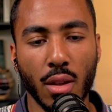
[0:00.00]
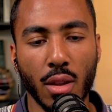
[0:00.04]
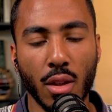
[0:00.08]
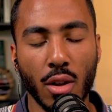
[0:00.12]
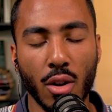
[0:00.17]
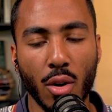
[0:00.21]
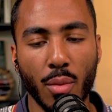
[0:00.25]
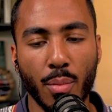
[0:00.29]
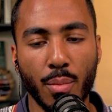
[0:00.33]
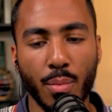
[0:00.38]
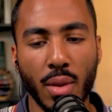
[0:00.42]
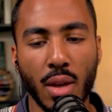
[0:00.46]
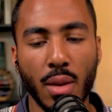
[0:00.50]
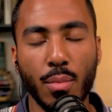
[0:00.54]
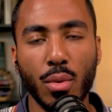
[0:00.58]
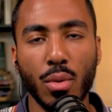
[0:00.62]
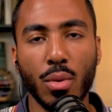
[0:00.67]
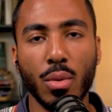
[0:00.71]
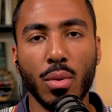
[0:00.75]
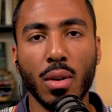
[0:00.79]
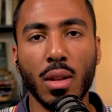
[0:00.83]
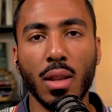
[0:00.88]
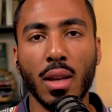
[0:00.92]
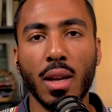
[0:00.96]
are people
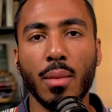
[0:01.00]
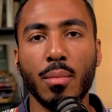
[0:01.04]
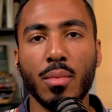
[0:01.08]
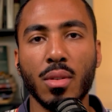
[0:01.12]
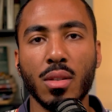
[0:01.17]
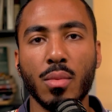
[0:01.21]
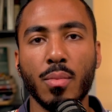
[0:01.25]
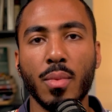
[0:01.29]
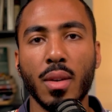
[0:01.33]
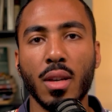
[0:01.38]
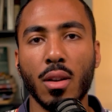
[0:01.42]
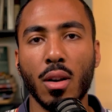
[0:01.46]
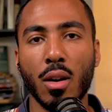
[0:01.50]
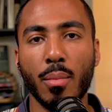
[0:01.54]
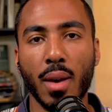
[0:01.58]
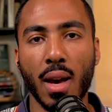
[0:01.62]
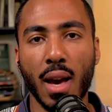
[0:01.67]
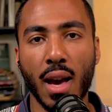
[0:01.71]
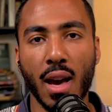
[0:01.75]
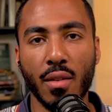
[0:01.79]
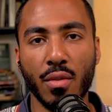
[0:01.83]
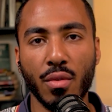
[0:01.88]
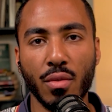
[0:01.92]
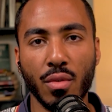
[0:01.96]
who claim to speak on
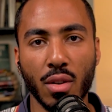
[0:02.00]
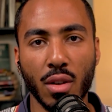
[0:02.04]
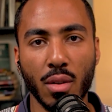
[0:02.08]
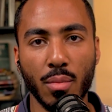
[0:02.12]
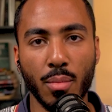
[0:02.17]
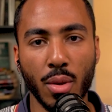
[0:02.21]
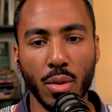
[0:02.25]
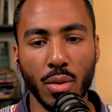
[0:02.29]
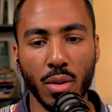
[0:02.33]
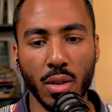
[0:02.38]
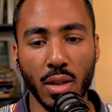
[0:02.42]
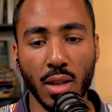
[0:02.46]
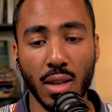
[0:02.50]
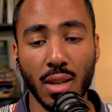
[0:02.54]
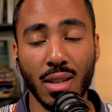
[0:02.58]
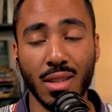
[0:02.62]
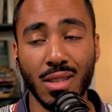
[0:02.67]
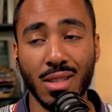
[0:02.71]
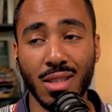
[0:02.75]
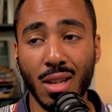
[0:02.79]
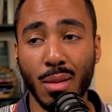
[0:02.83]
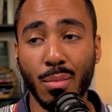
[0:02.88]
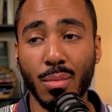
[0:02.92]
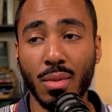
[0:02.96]
behalf of a community,
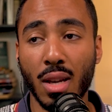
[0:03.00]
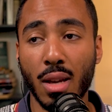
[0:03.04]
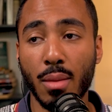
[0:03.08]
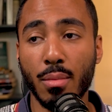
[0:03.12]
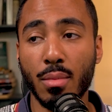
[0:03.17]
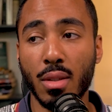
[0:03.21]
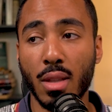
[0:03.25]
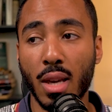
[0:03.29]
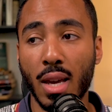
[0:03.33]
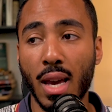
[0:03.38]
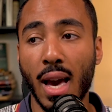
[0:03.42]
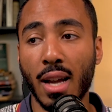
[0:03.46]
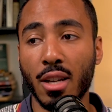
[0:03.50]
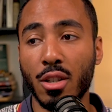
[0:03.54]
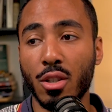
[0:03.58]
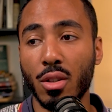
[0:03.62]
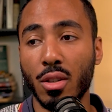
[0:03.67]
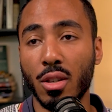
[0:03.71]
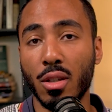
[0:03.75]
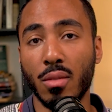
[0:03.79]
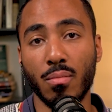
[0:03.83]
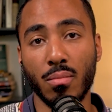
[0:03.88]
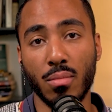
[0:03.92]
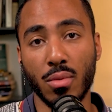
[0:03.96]
and sometimes they
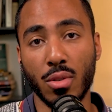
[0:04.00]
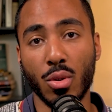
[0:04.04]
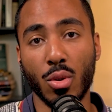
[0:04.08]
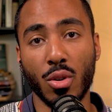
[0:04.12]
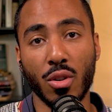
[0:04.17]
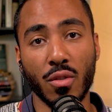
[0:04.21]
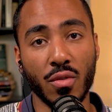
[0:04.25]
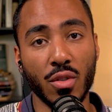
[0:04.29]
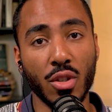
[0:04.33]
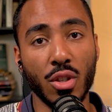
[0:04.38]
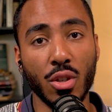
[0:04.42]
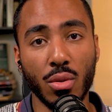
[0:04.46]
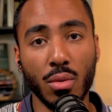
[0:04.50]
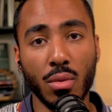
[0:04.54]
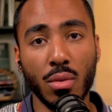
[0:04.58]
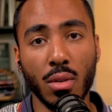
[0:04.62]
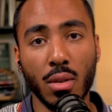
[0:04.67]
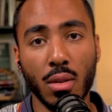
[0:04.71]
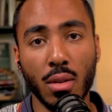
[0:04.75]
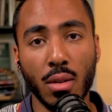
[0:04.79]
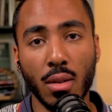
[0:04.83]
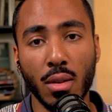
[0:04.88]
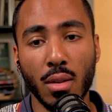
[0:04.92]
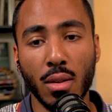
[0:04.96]
actually sort of do,
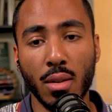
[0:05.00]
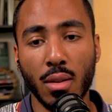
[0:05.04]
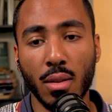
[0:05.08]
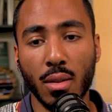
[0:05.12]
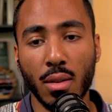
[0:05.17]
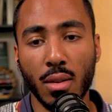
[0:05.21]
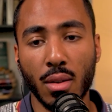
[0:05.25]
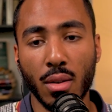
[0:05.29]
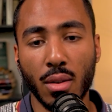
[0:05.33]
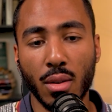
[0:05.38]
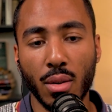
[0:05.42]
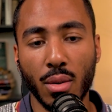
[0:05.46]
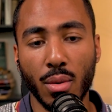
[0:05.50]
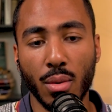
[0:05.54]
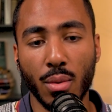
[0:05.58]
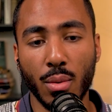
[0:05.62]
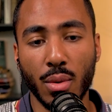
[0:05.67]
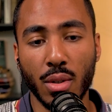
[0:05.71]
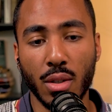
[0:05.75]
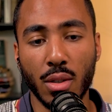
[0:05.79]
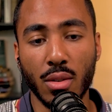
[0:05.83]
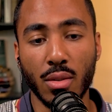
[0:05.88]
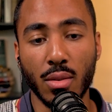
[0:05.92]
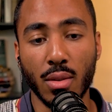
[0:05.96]

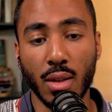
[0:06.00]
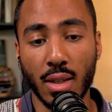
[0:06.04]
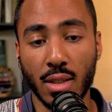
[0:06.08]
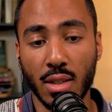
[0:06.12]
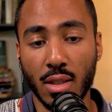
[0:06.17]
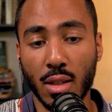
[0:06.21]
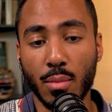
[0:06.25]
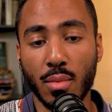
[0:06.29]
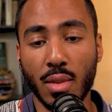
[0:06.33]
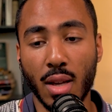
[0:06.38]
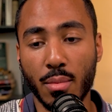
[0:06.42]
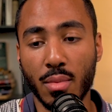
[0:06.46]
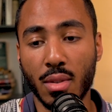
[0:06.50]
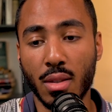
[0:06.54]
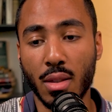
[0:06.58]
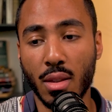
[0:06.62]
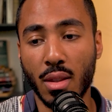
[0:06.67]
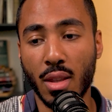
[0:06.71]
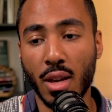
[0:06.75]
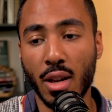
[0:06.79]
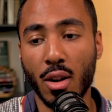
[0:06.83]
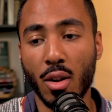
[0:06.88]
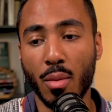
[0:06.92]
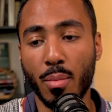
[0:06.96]
which is like sometimes
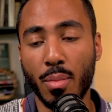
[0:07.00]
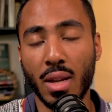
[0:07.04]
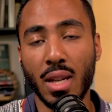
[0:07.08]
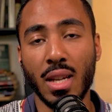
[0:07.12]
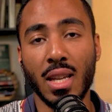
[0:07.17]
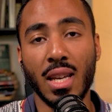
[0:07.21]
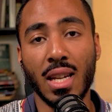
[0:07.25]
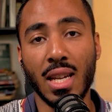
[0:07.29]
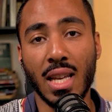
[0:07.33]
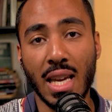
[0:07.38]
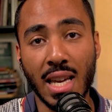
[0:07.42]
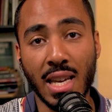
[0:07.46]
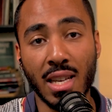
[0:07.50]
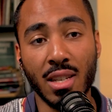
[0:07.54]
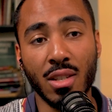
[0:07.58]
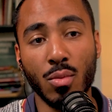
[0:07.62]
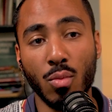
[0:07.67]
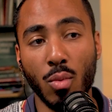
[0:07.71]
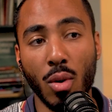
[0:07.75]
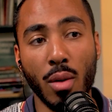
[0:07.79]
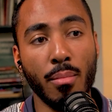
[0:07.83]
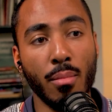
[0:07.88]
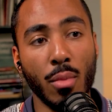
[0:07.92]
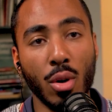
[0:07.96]
their opinion is
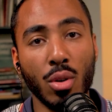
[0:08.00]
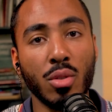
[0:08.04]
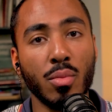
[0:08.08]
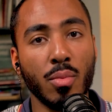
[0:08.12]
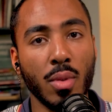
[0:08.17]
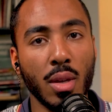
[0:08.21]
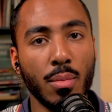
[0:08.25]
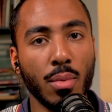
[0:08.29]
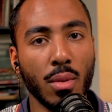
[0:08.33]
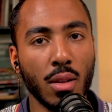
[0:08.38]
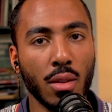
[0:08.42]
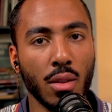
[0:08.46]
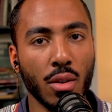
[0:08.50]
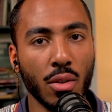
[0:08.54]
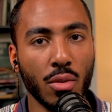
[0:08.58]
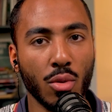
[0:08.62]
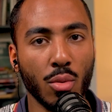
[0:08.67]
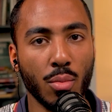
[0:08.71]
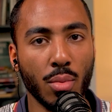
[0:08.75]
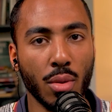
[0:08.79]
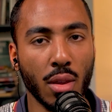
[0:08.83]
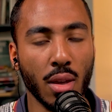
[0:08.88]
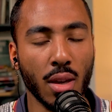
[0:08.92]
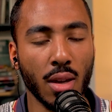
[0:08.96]
what most people in the
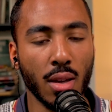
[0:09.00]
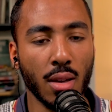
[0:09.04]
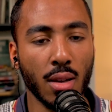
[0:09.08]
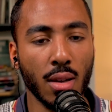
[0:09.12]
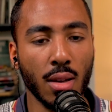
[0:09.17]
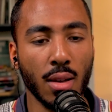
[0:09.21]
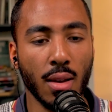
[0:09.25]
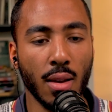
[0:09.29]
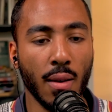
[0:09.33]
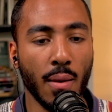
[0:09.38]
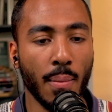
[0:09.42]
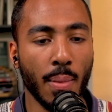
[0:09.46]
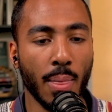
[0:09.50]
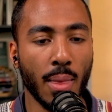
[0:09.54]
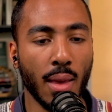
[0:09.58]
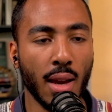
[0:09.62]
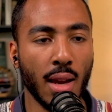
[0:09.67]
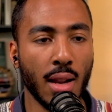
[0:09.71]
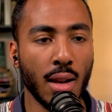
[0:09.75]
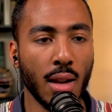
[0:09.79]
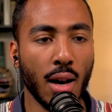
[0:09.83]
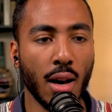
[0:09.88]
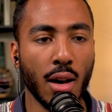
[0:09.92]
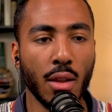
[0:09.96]
group think.
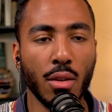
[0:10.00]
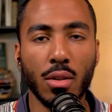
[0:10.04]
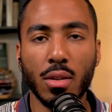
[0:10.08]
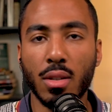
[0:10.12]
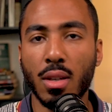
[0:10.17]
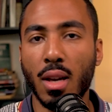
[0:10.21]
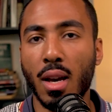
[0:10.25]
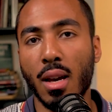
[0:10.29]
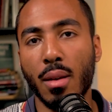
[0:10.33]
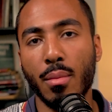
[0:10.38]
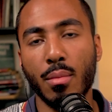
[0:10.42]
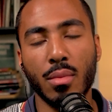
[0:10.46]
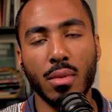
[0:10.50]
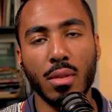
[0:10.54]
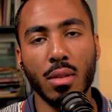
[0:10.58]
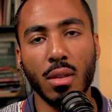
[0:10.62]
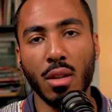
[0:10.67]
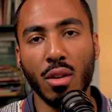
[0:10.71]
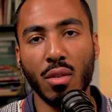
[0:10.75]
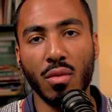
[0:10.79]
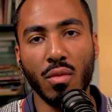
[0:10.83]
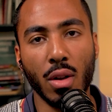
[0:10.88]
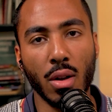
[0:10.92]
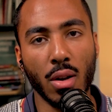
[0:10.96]
And other times
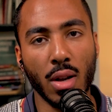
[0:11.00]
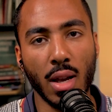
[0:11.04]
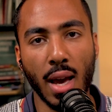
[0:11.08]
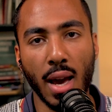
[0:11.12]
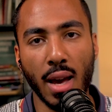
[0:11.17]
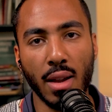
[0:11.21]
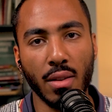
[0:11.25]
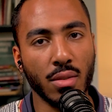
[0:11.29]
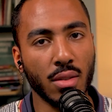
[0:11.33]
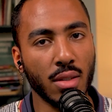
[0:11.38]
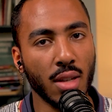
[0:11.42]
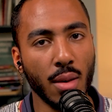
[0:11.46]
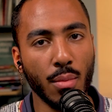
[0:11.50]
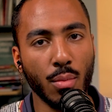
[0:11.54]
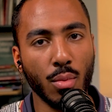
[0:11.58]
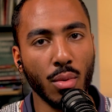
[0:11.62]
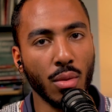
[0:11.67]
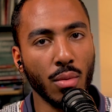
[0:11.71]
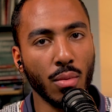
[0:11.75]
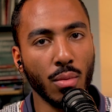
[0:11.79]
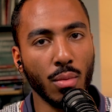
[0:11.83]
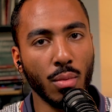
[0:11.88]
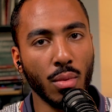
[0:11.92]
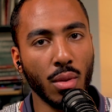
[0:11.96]
they're very out of step
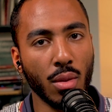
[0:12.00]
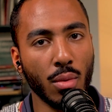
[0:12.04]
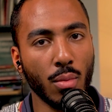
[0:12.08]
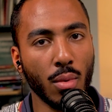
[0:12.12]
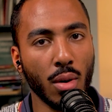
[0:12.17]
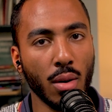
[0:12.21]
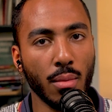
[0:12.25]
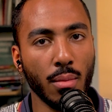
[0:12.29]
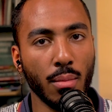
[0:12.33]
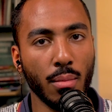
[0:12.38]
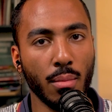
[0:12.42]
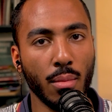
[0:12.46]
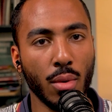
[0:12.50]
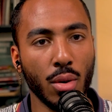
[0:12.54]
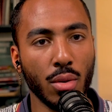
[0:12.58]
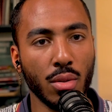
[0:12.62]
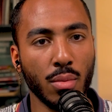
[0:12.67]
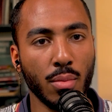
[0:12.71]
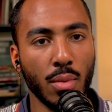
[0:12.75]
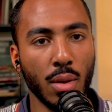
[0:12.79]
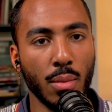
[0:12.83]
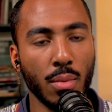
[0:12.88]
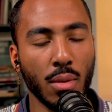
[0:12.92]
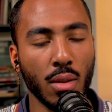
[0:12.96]
with what
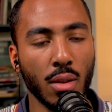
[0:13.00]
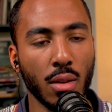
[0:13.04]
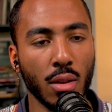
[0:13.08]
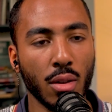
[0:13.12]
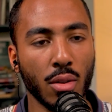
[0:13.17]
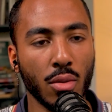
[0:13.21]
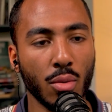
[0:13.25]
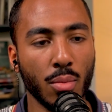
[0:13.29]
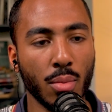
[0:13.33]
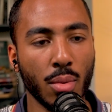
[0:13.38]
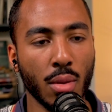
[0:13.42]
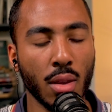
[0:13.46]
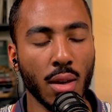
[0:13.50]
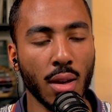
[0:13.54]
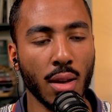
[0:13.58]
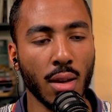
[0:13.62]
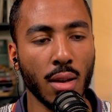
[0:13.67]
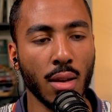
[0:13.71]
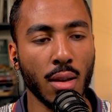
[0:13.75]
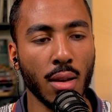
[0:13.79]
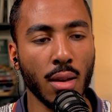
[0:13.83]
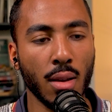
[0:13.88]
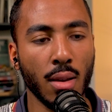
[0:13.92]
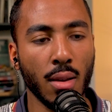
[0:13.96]
most people in the group
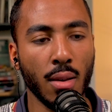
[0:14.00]
think.